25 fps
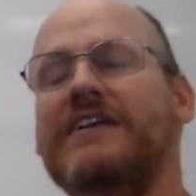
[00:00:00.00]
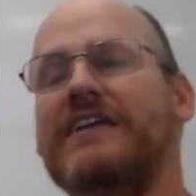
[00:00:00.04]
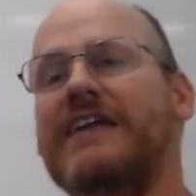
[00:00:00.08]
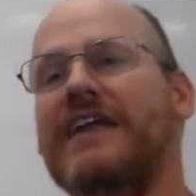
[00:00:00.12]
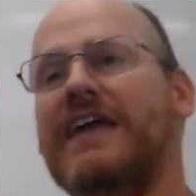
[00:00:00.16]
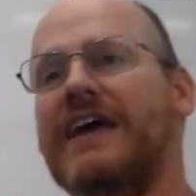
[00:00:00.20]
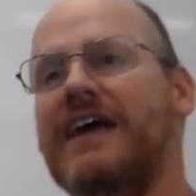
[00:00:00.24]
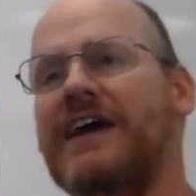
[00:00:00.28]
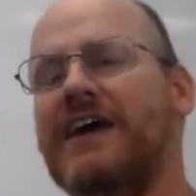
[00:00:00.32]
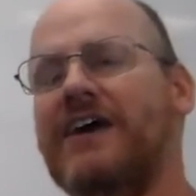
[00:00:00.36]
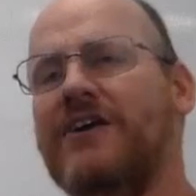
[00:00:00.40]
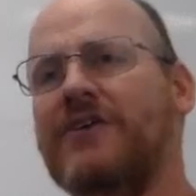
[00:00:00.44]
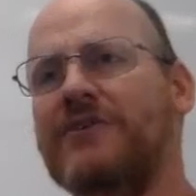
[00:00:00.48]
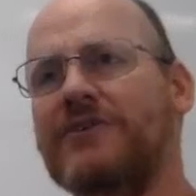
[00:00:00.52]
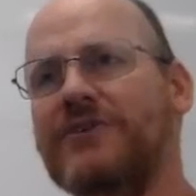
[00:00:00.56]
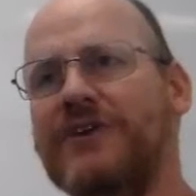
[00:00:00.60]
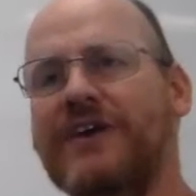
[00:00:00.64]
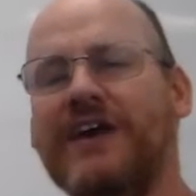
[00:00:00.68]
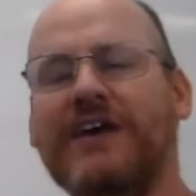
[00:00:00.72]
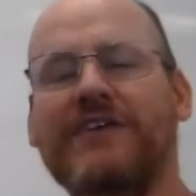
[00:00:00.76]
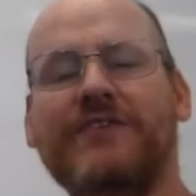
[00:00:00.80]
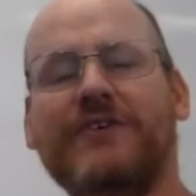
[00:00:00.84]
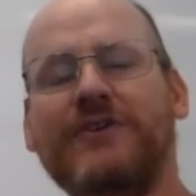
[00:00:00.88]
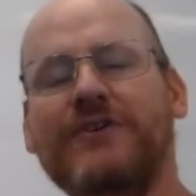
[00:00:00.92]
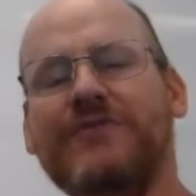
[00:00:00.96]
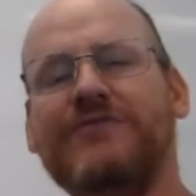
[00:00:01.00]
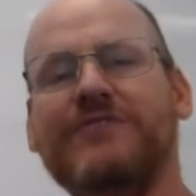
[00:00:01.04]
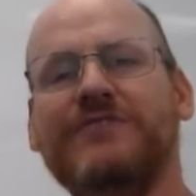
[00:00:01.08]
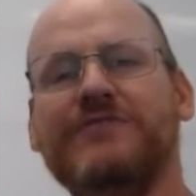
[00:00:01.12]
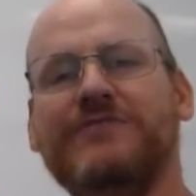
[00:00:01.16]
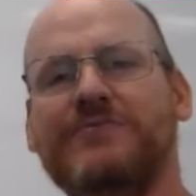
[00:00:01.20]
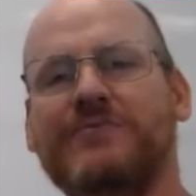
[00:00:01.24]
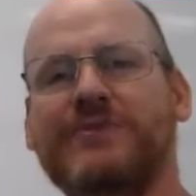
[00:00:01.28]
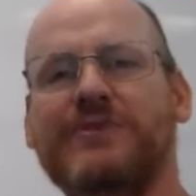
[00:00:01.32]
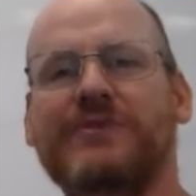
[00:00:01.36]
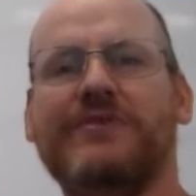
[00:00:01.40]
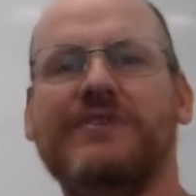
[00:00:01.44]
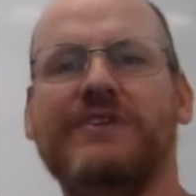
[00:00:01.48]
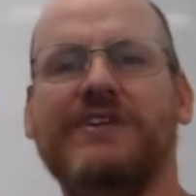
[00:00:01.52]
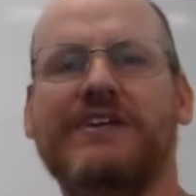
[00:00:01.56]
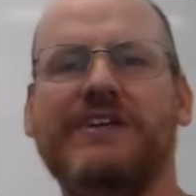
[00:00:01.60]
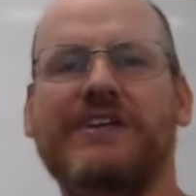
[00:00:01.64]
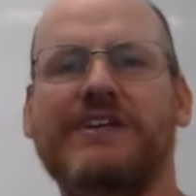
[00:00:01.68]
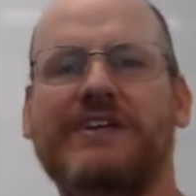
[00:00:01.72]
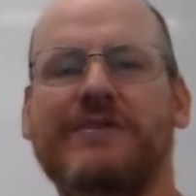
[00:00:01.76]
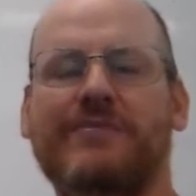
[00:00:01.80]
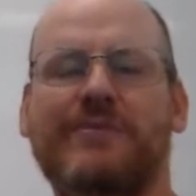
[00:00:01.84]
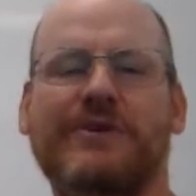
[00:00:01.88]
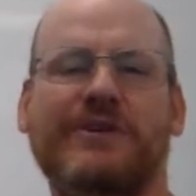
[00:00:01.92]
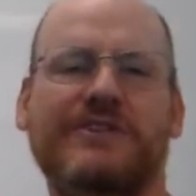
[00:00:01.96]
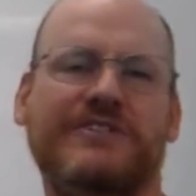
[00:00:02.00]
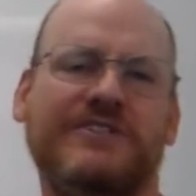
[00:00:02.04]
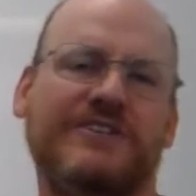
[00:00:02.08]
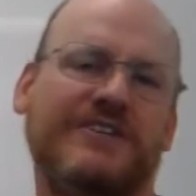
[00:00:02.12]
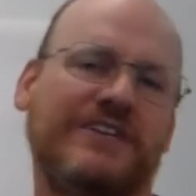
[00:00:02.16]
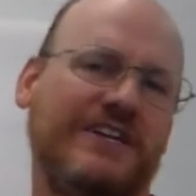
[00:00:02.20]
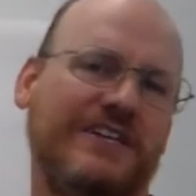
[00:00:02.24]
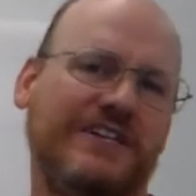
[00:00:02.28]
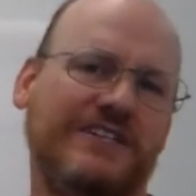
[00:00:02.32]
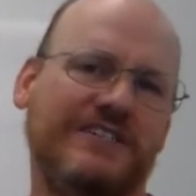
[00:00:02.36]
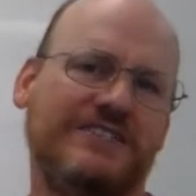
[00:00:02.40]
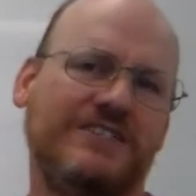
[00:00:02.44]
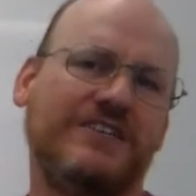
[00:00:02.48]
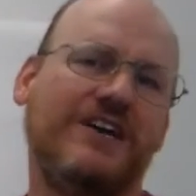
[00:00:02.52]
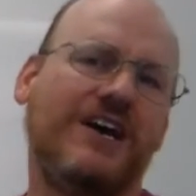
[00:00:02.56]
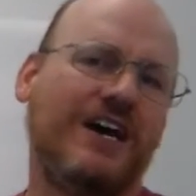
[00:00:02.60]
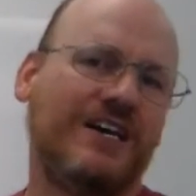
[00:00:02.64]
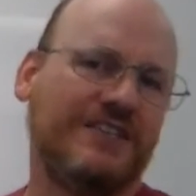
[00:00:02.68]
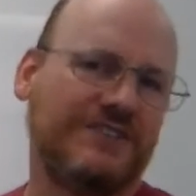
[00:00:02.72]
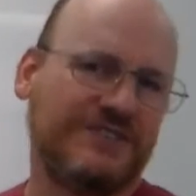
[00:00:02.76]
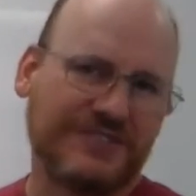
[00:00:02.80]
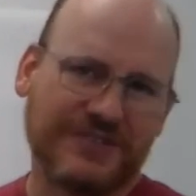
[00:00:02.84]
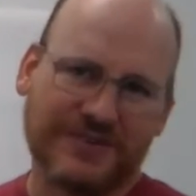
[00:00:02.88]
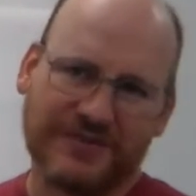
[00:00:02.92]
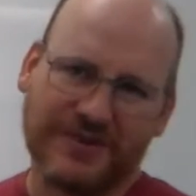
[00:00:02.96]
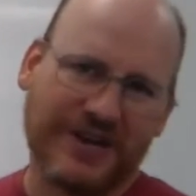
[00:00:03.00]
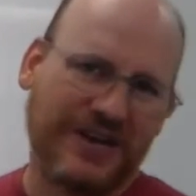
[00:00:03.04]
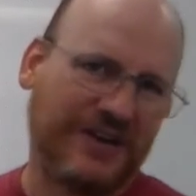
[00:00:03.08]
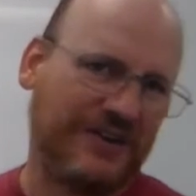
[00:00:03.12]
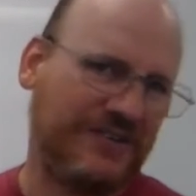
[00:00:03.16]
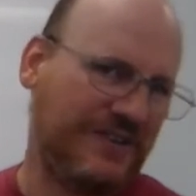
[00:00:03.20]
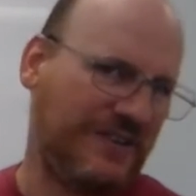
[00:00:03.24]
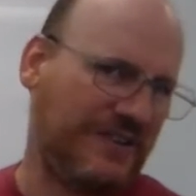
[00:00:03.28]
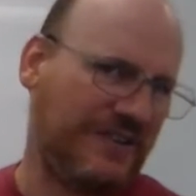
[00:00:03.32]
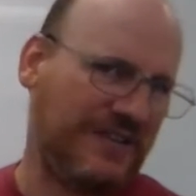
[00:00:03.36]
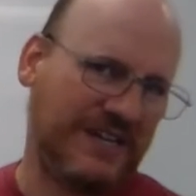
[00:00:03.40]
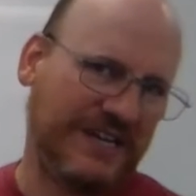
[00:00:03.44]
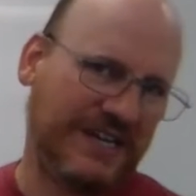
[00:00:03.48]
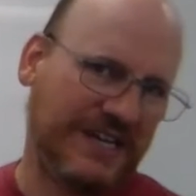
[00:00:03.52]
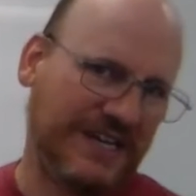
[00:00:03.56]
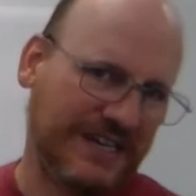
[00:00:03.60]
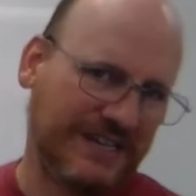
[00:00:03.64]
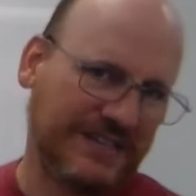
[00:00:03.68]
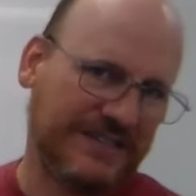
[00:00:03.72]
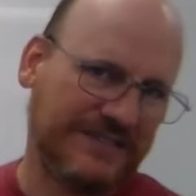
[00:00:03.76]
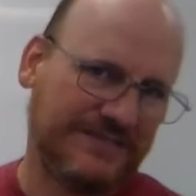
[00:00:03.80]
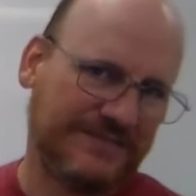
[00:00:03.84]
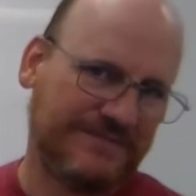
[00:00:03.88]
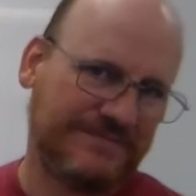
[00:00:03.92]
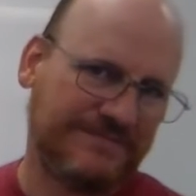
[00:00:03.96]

now you have good visibility, but you're getting tossed around a lot.